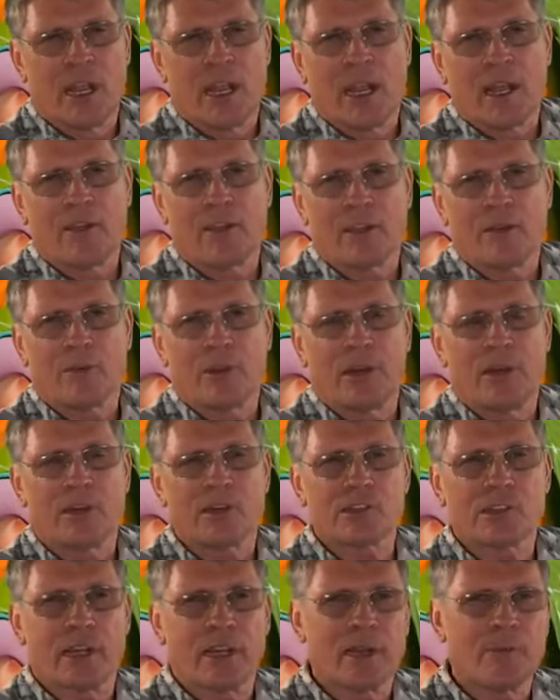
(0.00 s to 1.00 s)
I think we need to
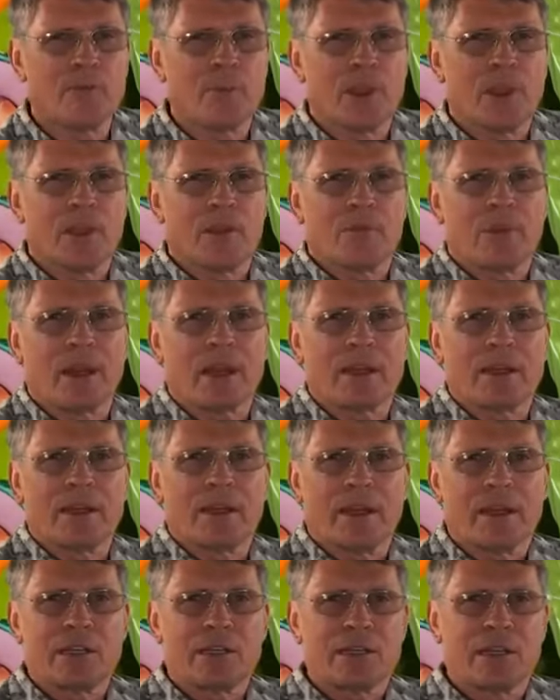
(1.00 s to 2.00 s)
study. Back in
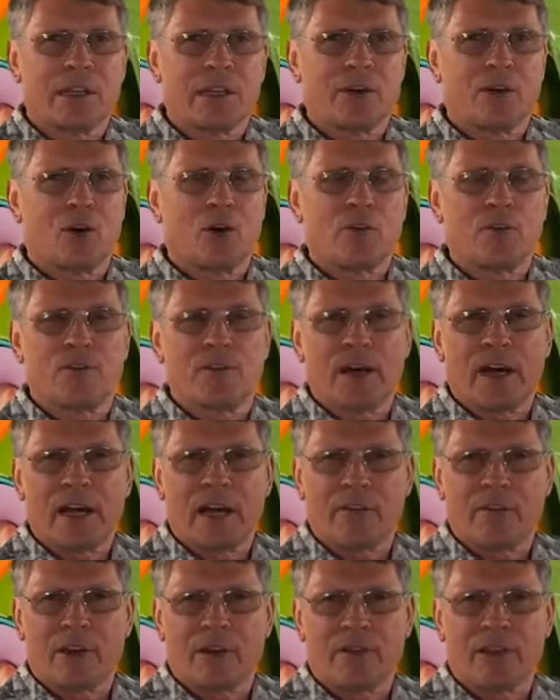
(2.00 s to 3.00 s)

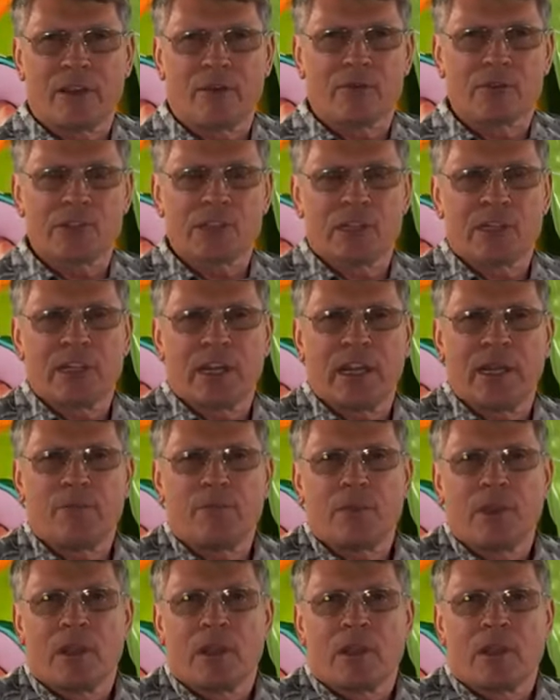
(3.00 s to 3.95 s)
1905, I think was the date,